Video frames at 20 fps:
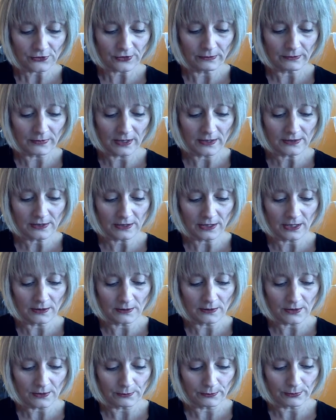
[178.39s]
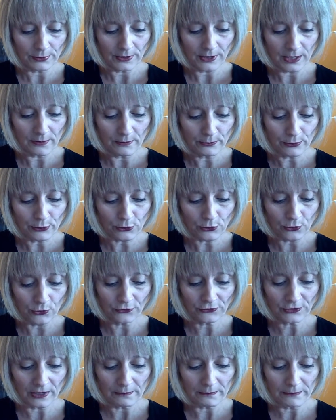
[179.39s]
months
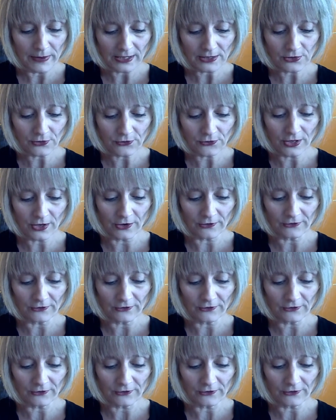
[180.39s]
improved a battery of